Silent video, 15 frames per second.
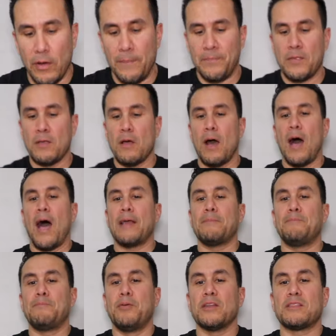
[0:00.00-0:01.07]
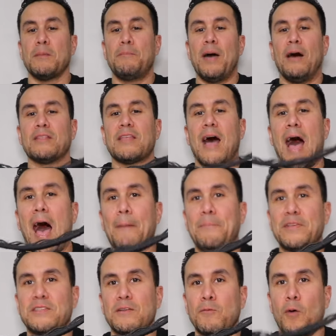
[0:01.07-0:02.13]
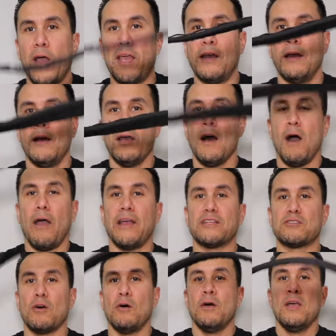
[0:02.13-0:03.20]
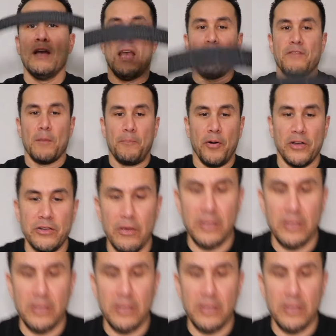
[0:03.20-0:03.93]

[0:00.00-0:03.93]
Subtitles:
it. I put the belt the opposite way. All right, so if you're putting your